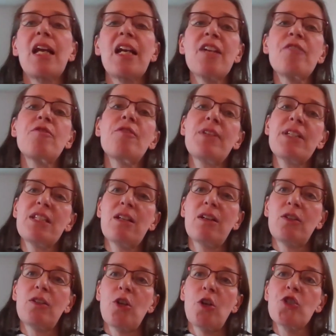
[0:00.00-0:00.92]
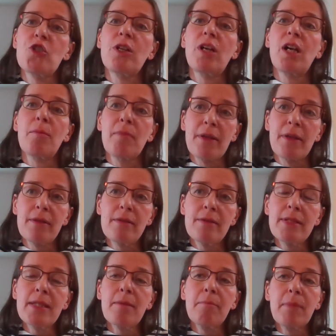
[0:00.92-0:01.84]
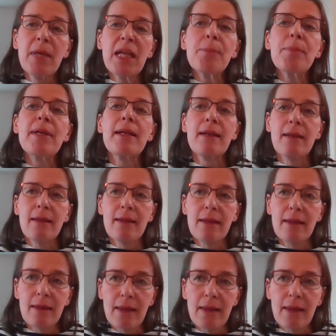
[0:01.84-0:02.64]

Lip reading: electrophysiological methods may be